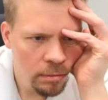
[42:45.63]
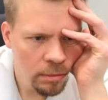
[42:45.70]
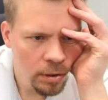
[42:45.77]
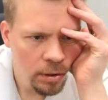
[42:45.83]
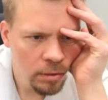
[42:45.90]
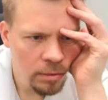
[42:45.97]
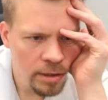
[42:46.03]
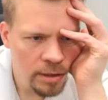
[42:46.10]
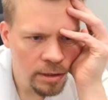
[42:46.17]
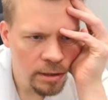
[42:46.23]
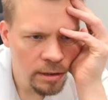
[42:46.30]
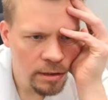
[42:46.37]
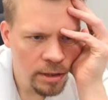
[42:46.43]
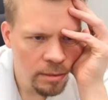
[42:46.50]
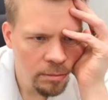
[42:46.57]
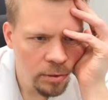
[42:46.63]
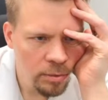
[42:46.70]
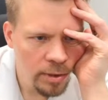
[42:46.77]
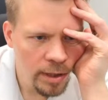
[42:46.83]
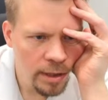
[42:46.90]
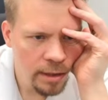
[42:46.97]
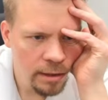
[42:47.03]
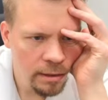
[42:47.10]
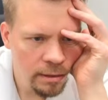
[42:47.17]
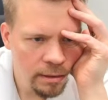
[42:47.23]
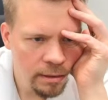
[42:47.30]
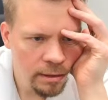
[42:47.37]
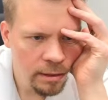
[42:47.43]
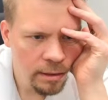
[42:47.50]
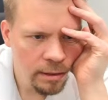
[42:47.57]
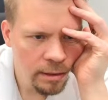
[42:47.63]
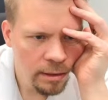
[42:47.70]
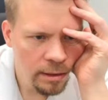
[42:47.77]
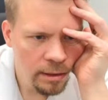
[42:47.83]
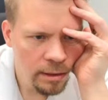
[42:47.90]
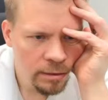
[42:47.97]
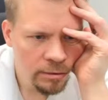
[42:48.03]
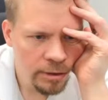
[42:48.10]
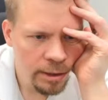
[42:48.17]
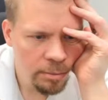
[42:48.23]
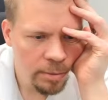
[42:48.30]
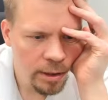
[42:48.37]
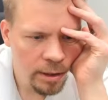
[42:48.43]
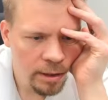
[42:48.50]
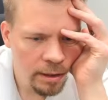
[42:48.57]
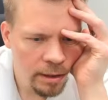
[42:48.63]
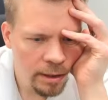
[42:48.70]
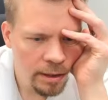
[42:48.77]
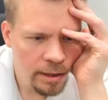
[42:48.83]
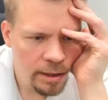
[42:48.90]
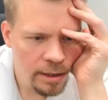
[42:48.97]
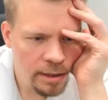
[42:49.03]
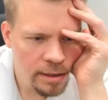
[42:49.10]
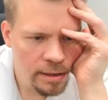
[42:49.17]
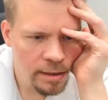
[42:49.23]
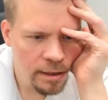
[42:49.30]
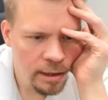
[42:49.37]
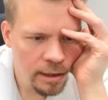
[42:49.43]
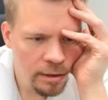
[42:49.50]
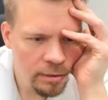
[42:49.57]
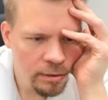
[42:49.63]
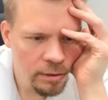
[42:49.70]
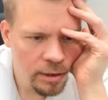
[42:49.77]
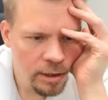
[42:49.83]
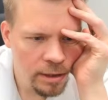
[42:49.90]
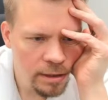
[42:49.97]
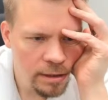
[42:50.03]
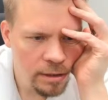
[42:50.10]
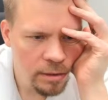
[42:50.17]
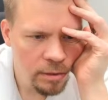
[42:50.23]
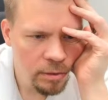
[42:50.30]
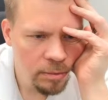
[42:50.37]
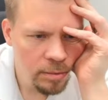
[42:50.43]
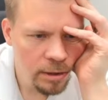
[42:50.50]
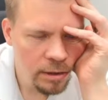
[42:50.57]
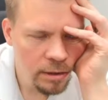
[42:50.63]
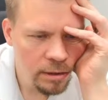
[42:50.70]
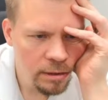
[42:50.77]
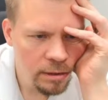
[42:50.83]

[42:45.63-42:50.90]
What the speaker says: Oh, is there some queen trapping ideas? I don't think so, but